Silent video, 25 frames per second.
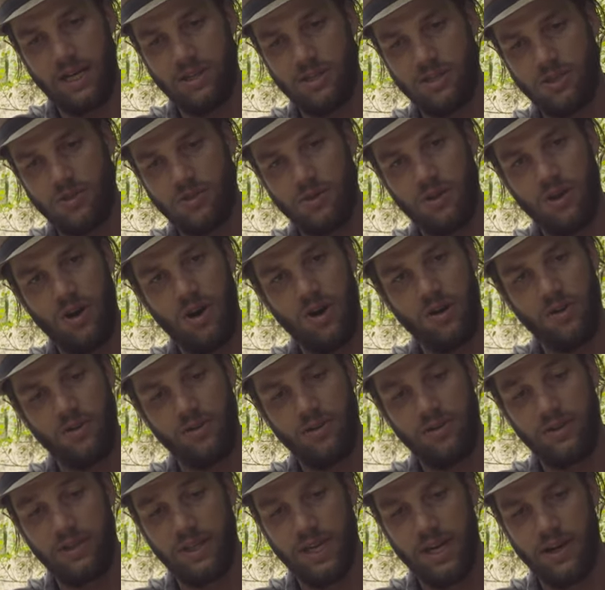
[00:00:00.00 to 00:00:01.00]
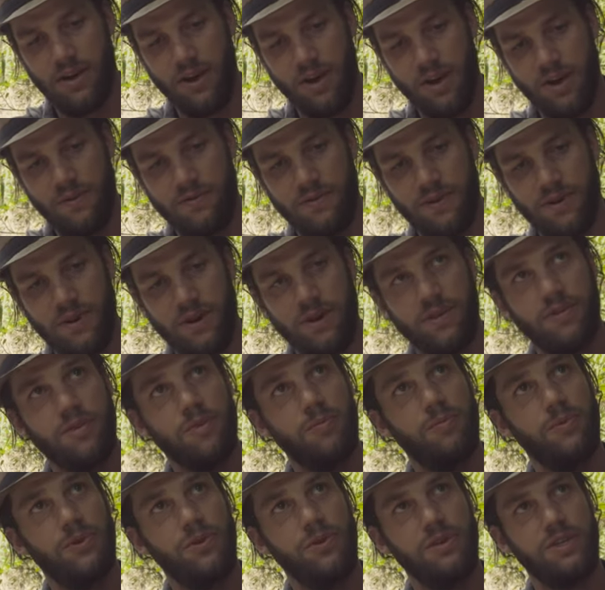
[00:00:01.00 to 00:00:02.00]
I still can't get over
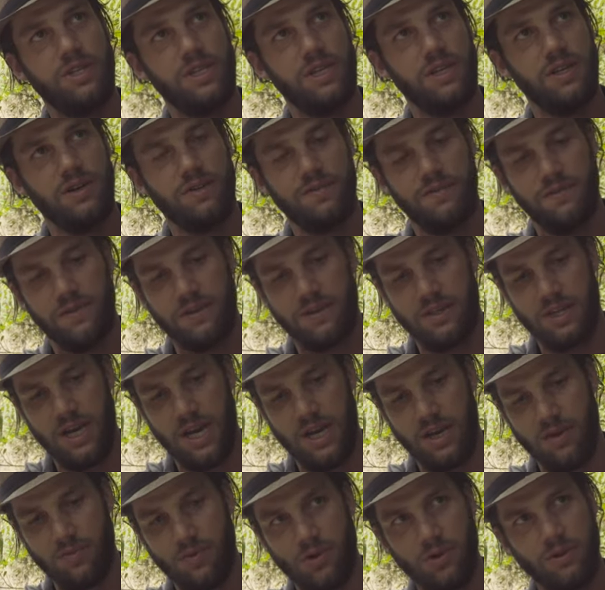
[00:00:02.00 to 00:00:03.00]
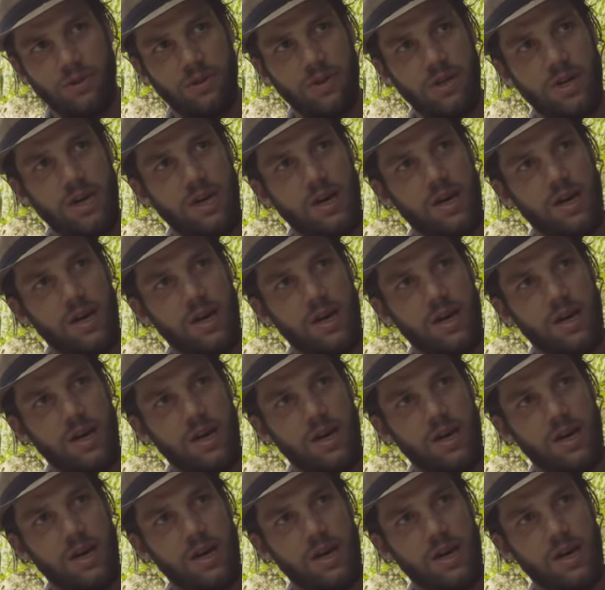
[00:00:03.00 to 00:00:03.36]
the beauty of this animal.